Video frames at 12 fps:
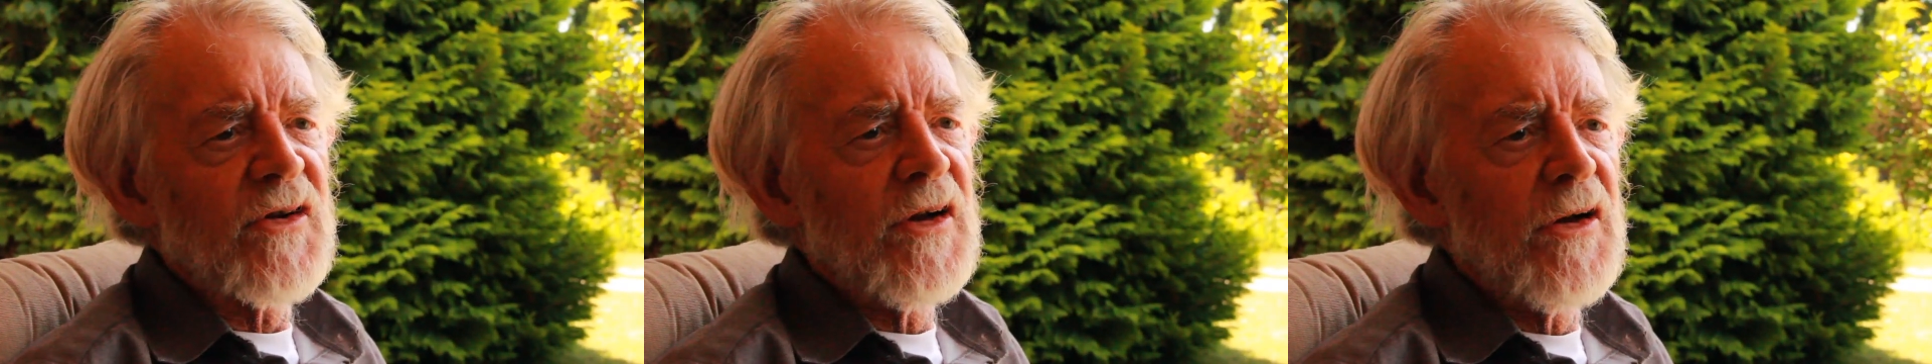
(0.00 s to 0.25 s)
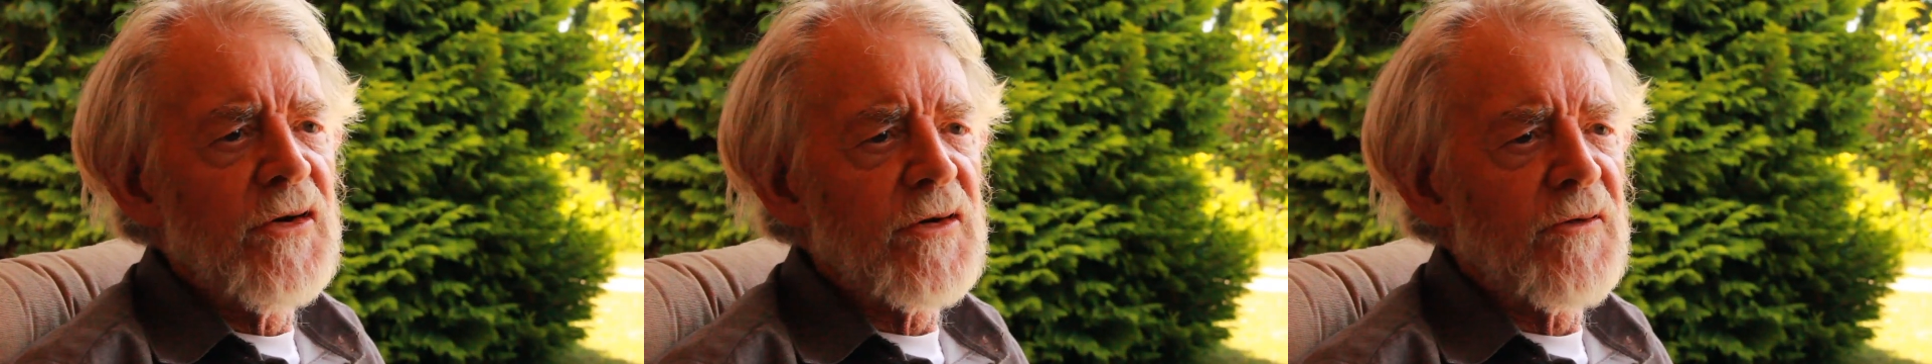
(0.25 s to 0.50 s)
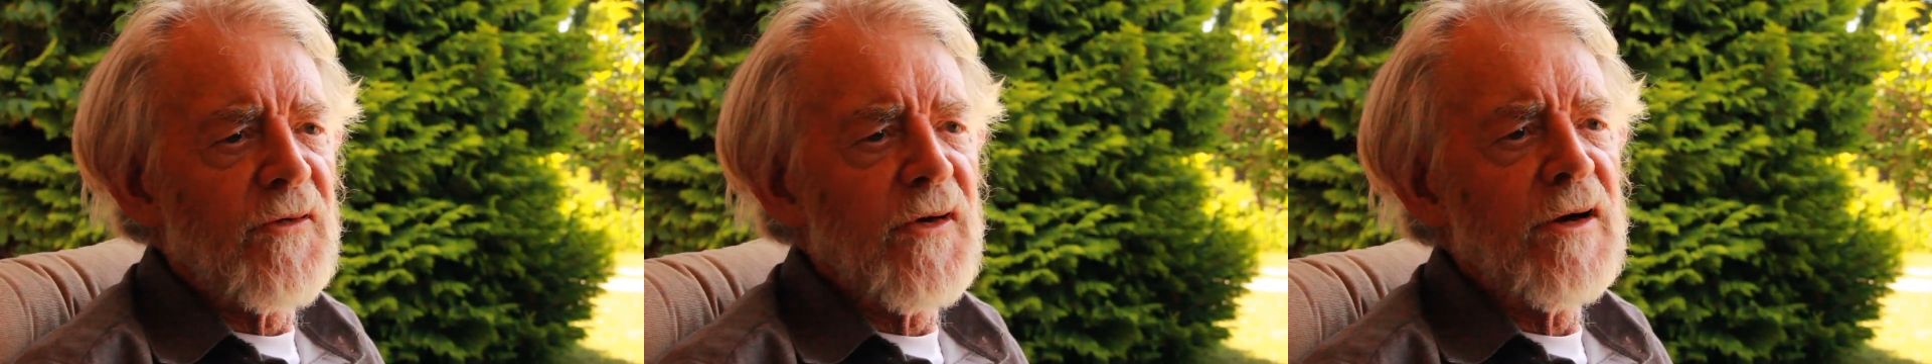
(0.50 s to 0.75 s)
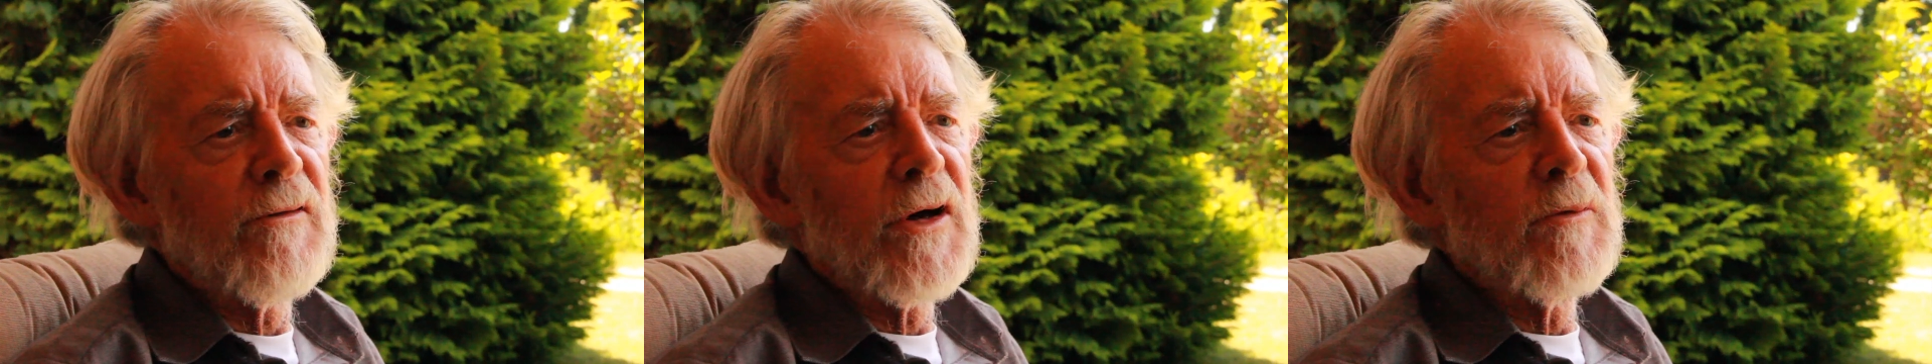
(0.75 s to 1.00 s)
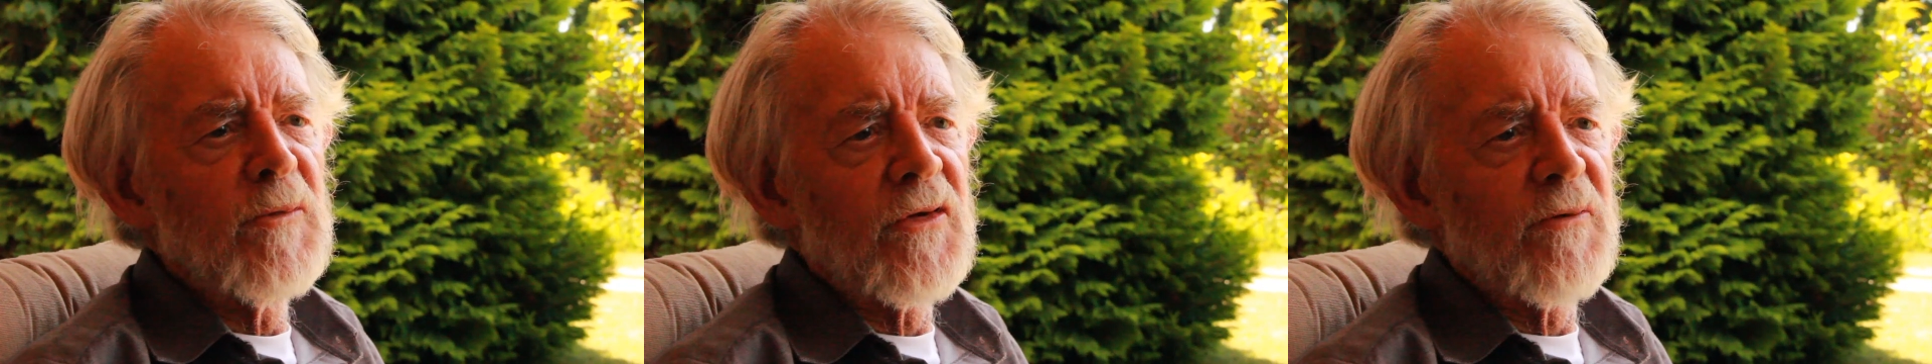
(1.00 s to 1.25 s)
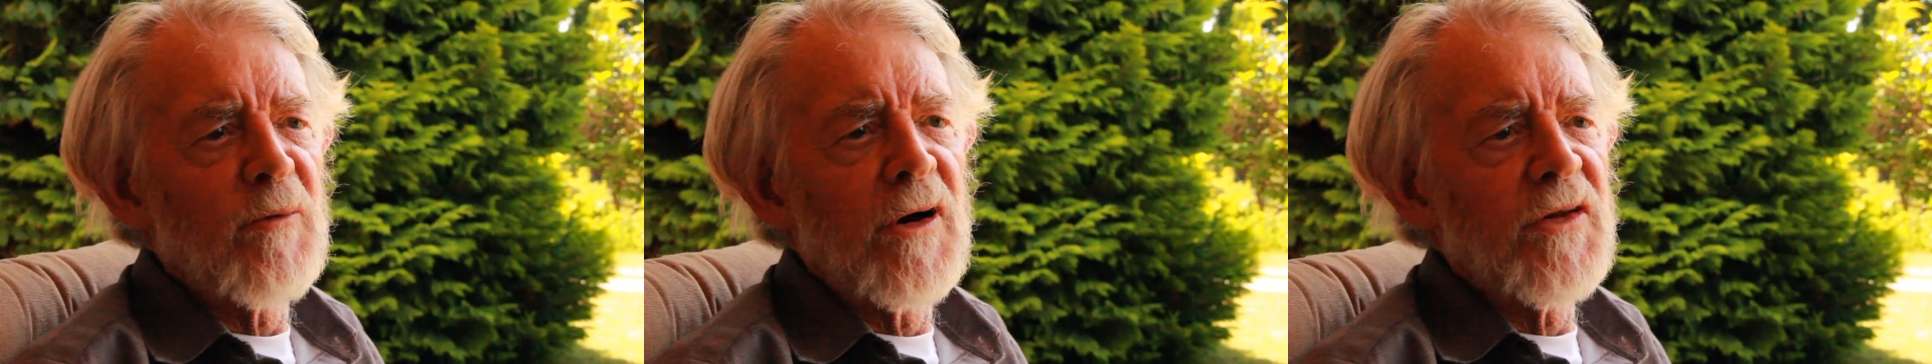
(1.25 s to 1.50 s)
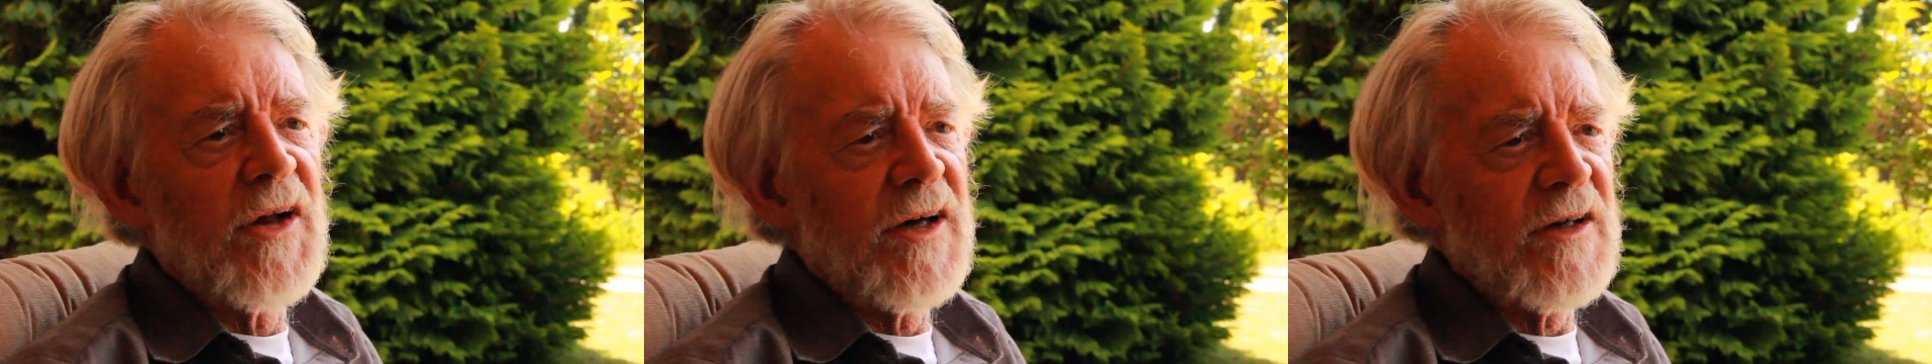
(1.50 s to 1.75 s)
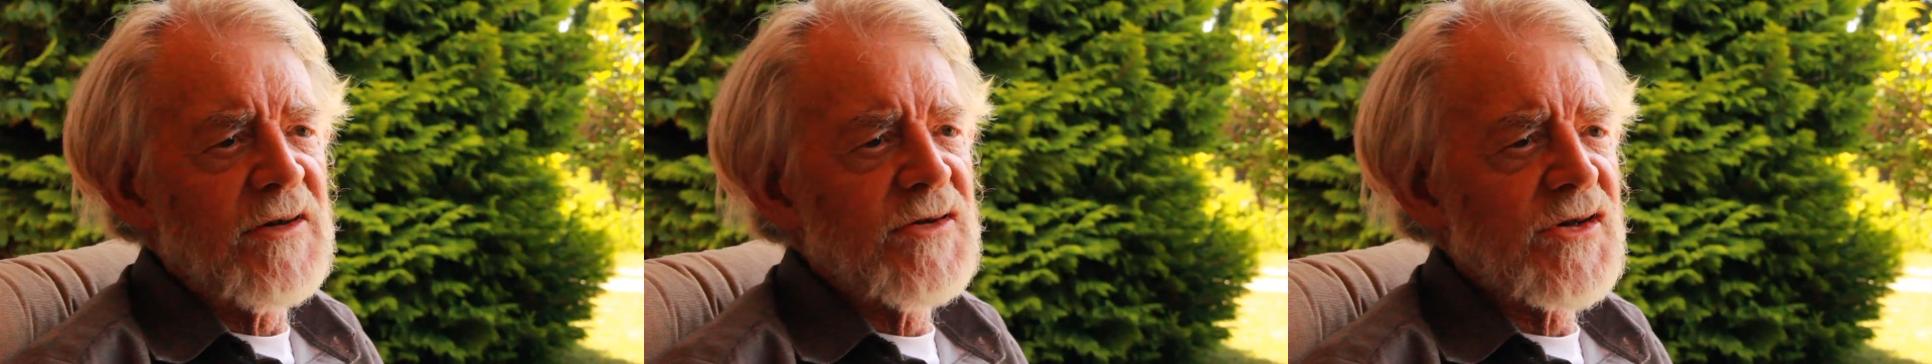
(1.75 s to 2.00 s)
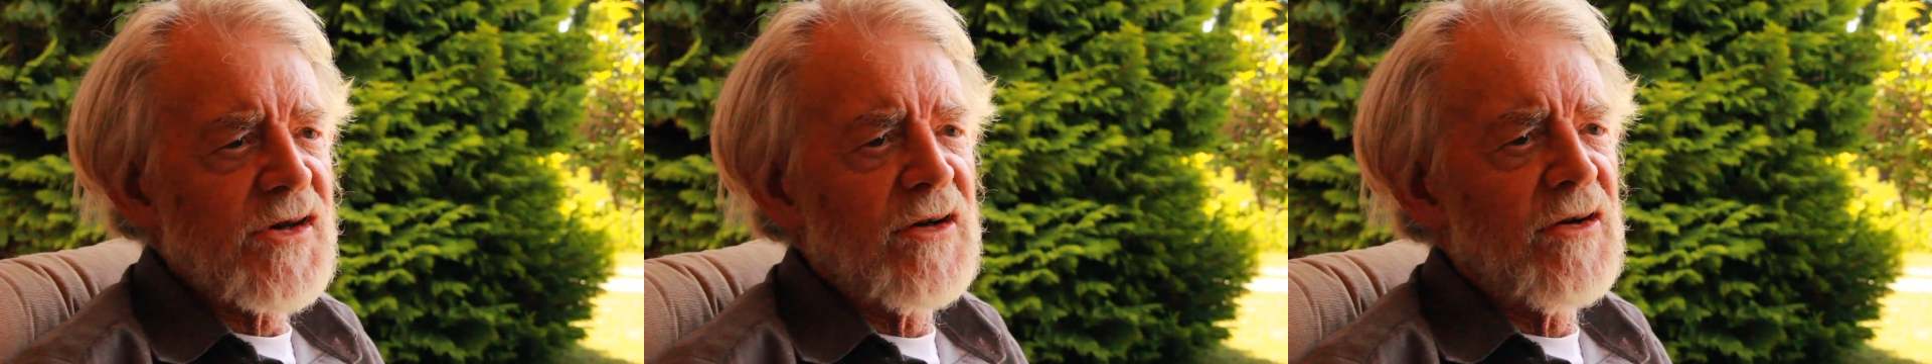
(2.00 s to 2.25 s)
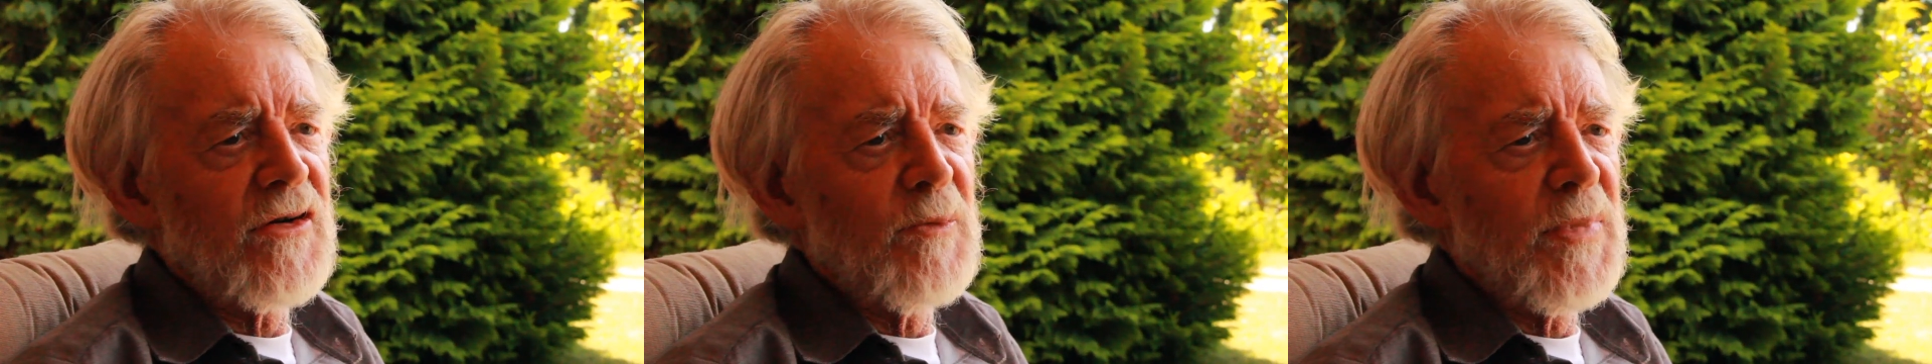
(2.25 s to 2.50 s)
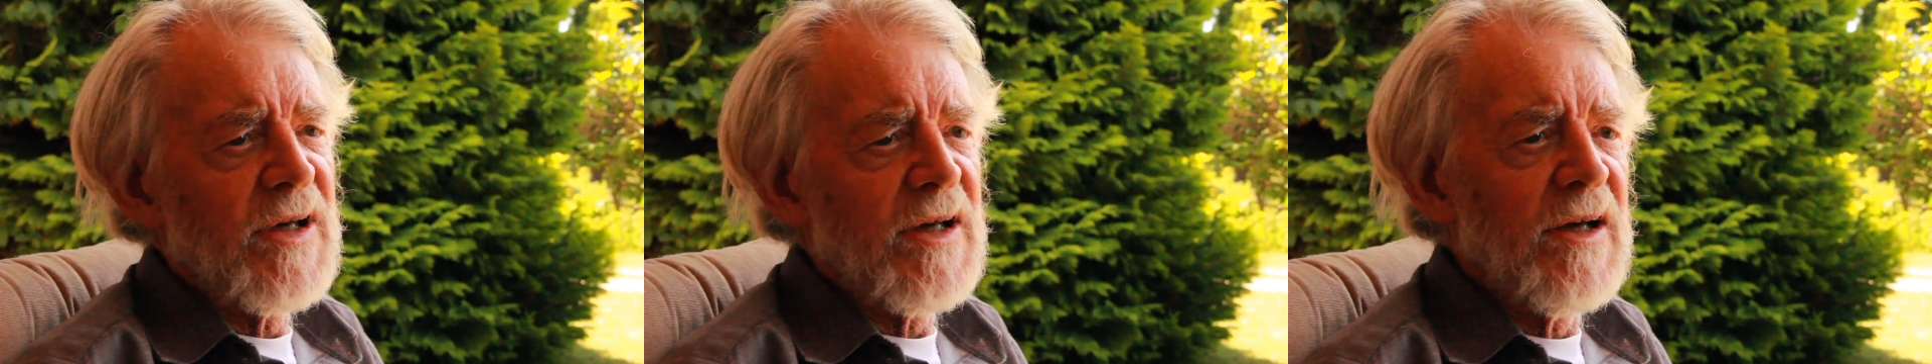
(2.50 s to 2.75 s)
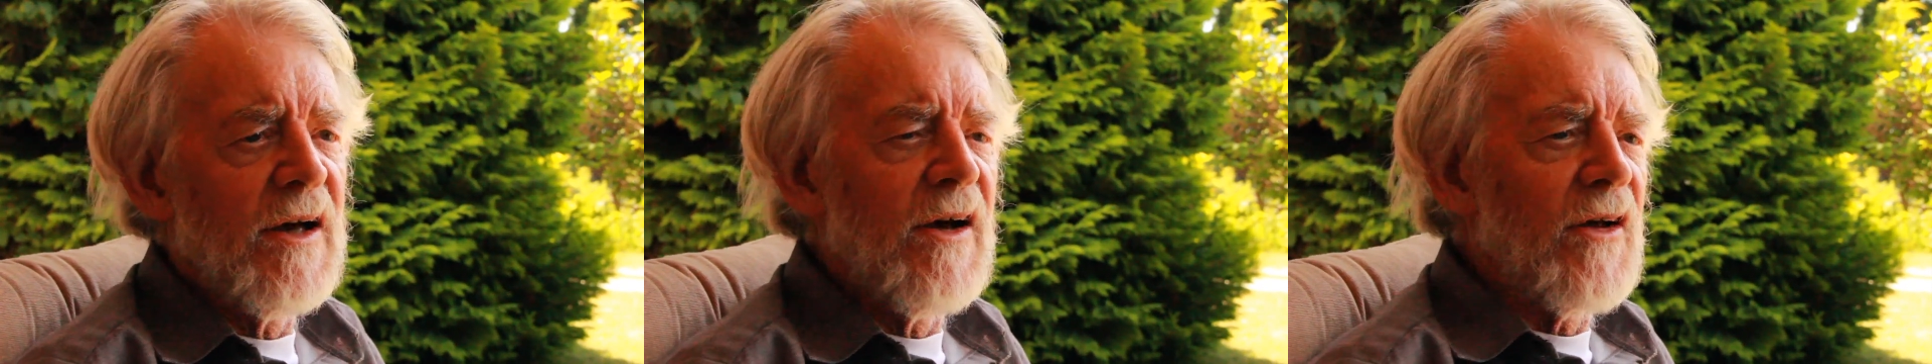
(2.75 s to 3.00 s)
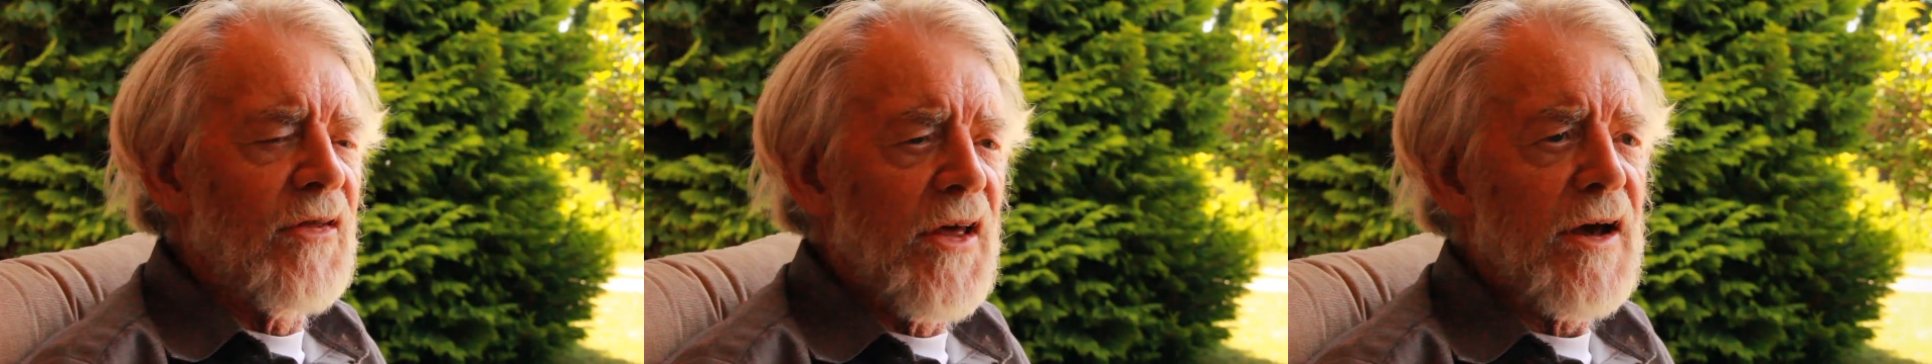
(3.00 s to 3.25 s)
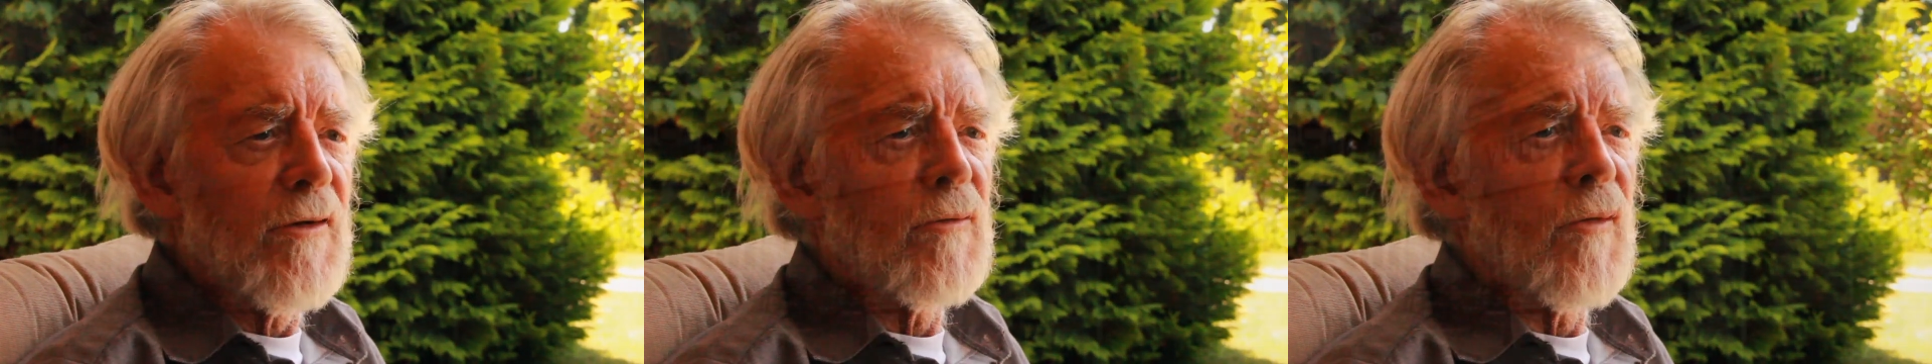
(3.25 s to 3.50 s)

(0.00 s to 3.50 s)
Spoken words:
and interfering with what they consider to be their